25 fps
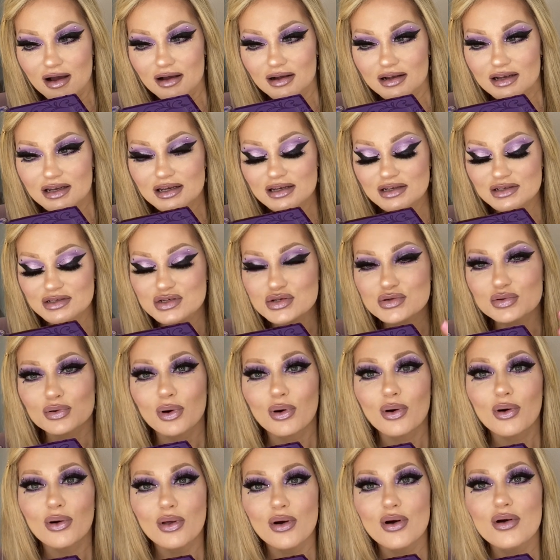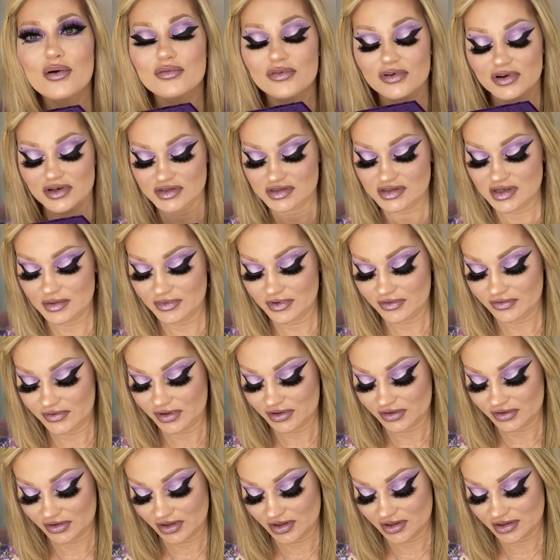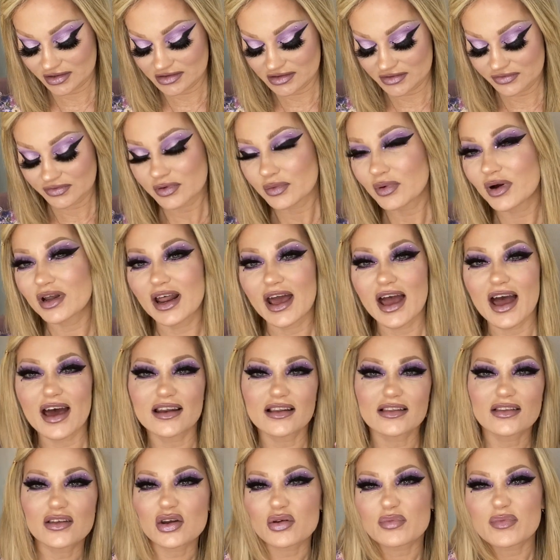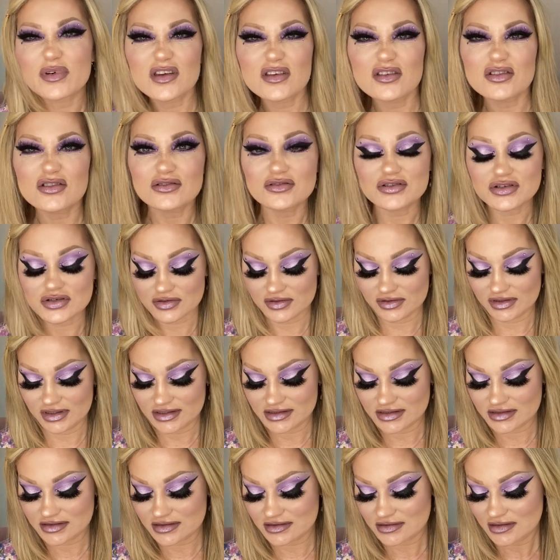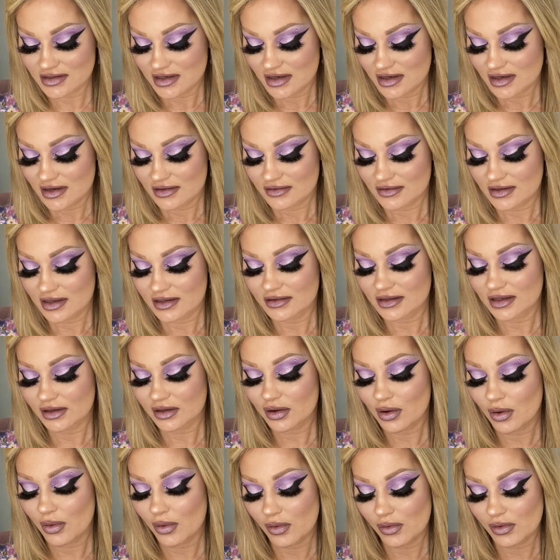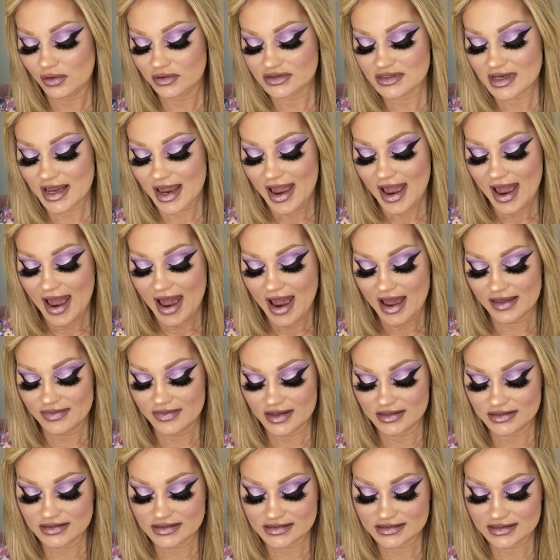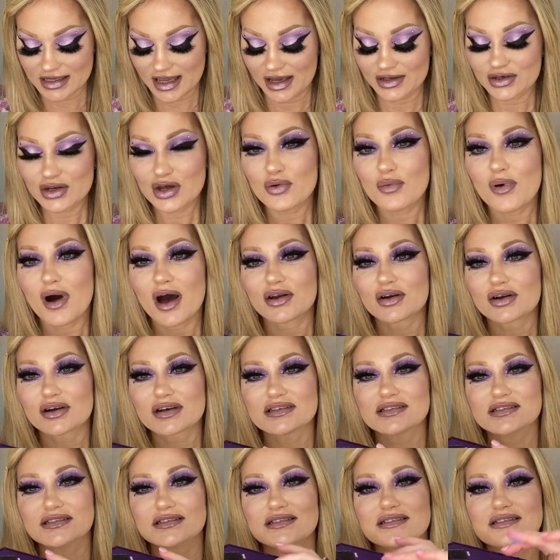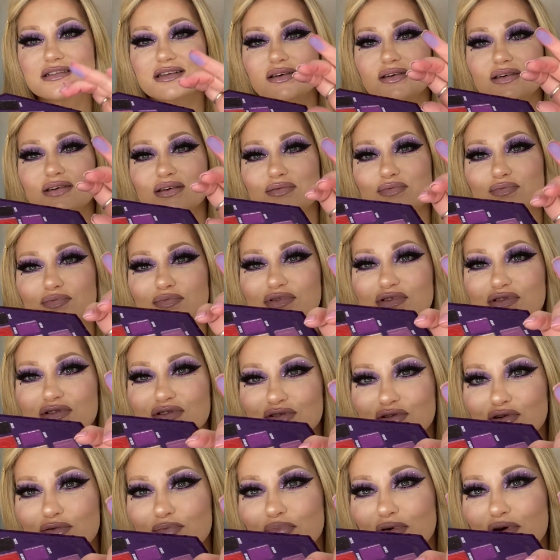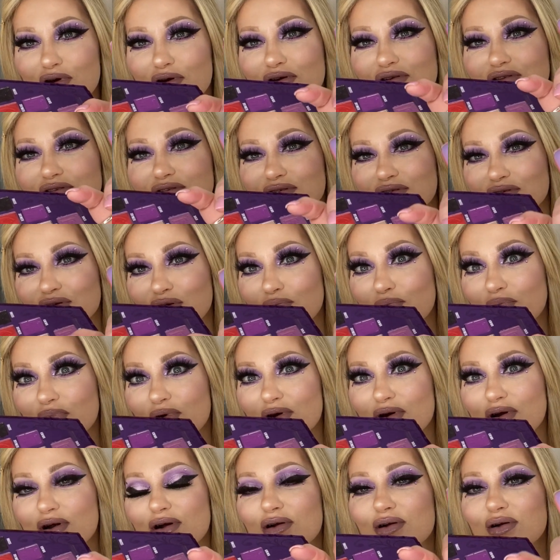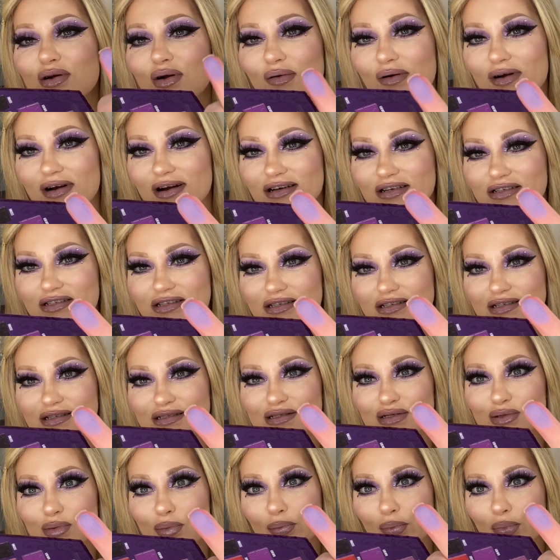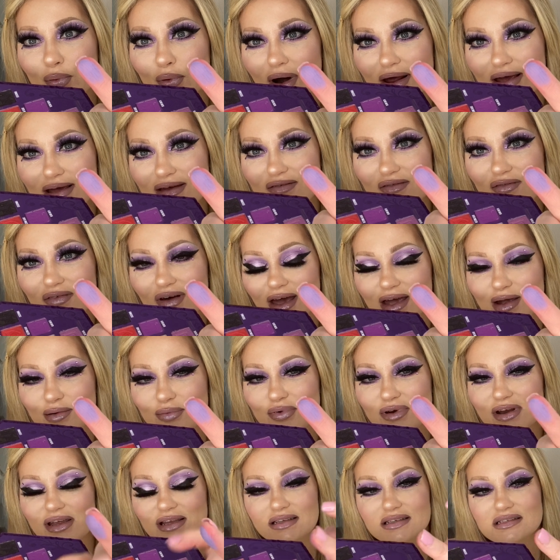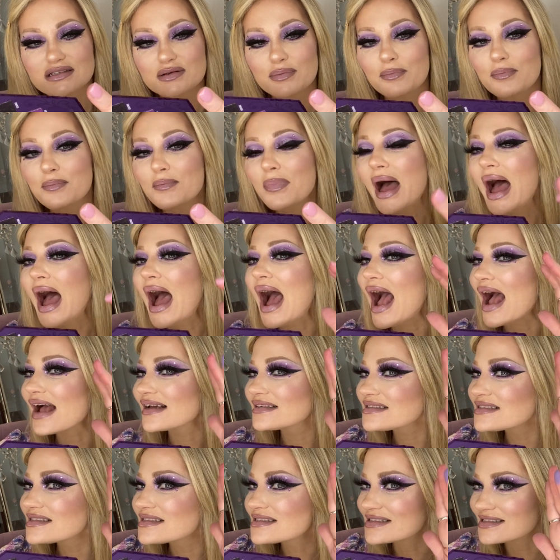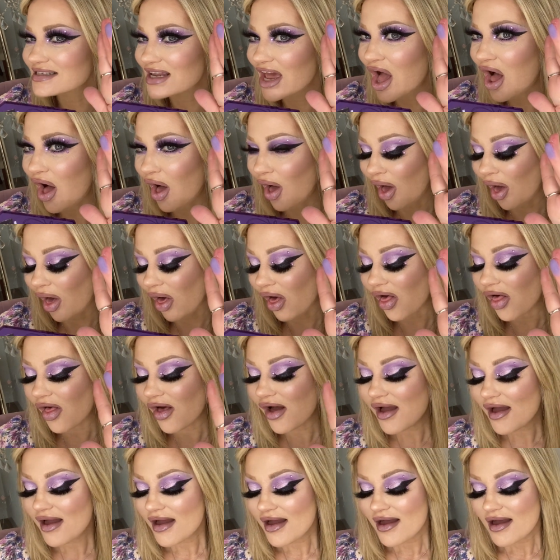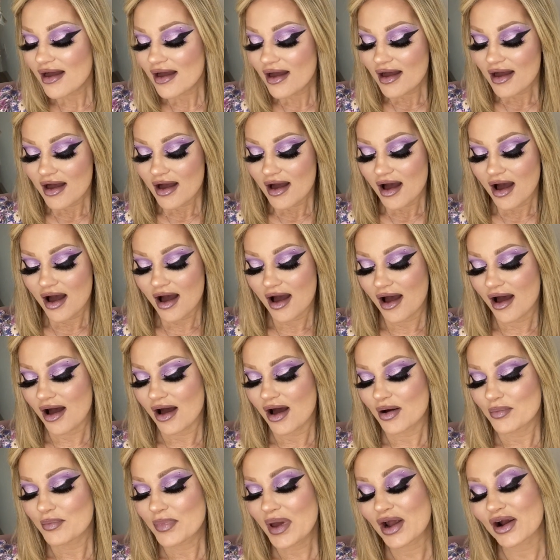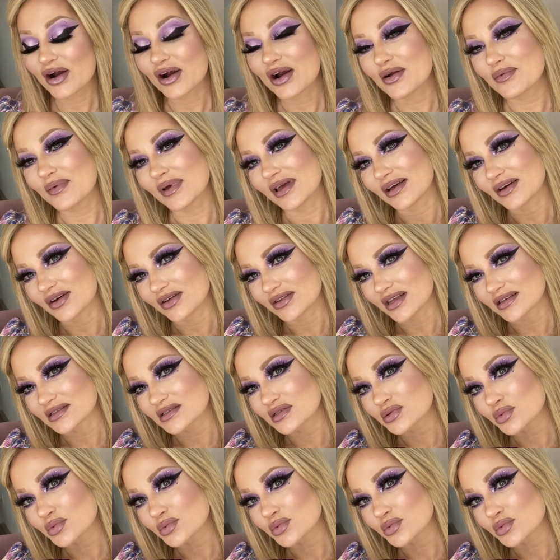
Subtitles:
control over some of your looks if you want to add a little bit of neutralness than the gold. And then Scandal Water is this super, super gorgeous, bright, vibrant pastel periwinkle that's